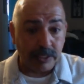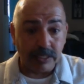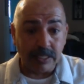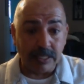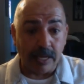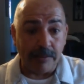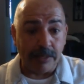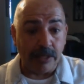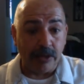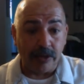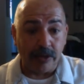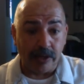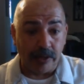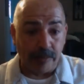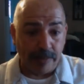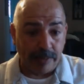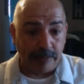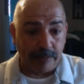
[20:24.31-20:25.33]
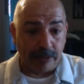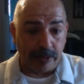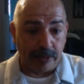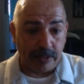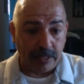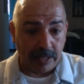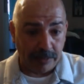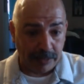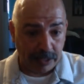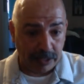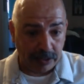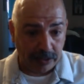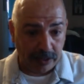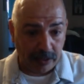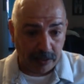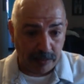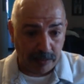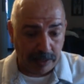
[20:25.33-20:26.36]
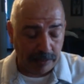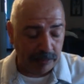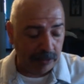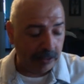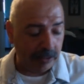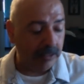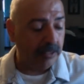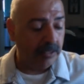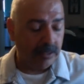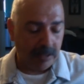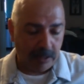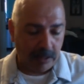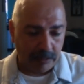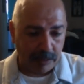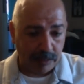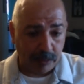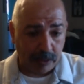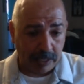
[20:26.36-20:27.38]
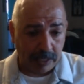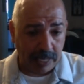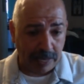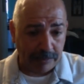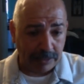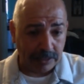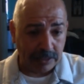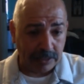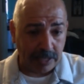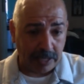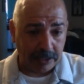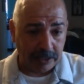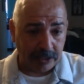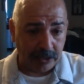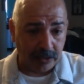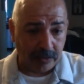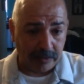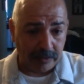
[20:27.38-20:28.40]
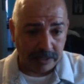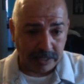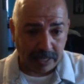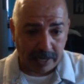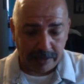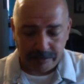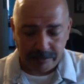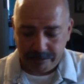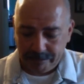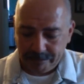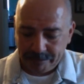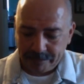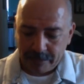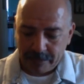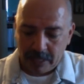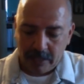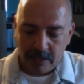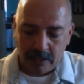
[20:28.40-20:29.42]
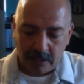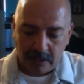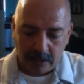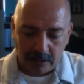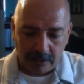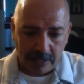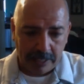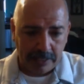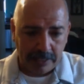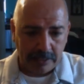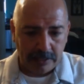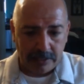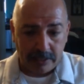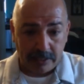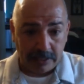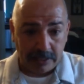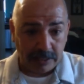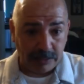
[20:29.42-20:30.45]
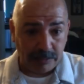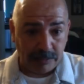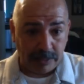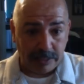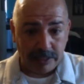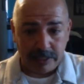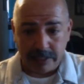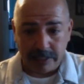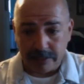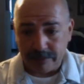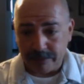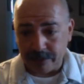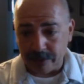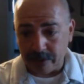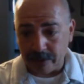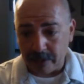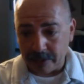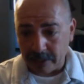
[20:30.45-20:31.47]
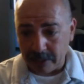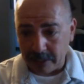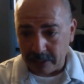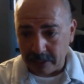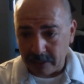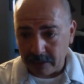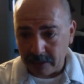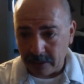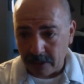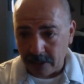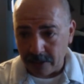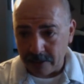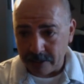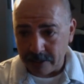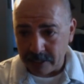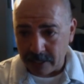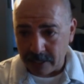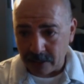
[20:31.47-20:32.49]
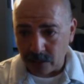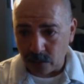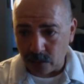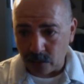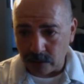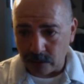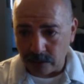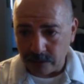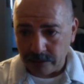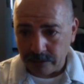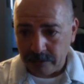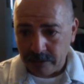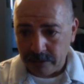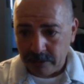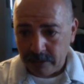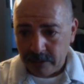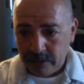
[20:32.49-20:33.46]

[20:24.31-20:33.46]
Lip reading: But just let me know you're a member. Let me know you're a member. I'll be more than happy to talk to you over Skype. All right, and especially if you're on the other side of the world.